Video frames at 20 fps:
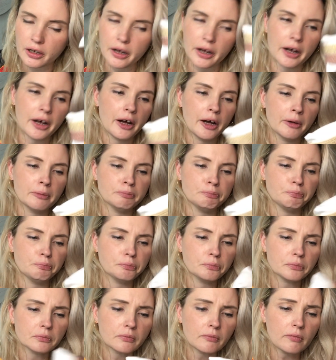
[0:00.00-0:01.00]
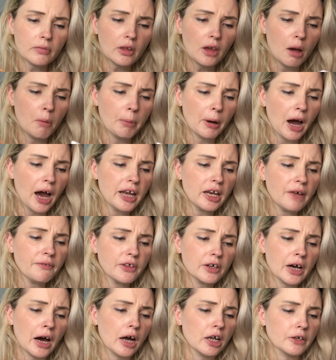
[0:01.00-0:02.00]
But I love
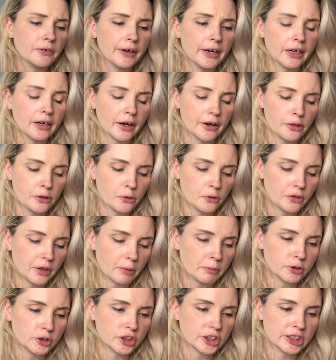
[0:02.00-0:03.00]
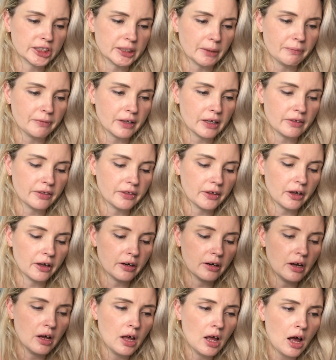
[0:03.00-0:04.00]
the coloring. I thought they were just something
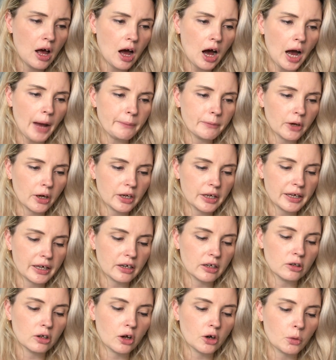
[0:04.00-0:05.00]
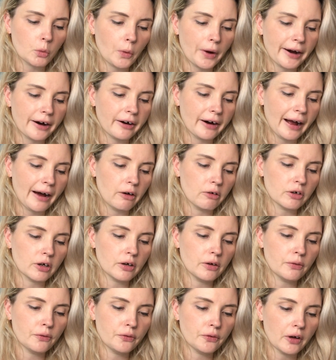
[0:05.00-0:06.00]
that I'm gonna get a lot of wear out
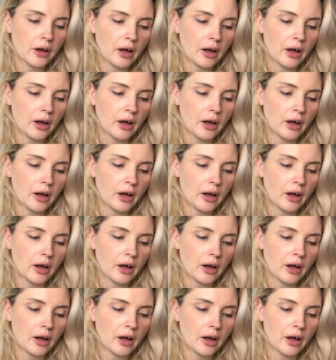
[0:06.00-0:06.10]
of,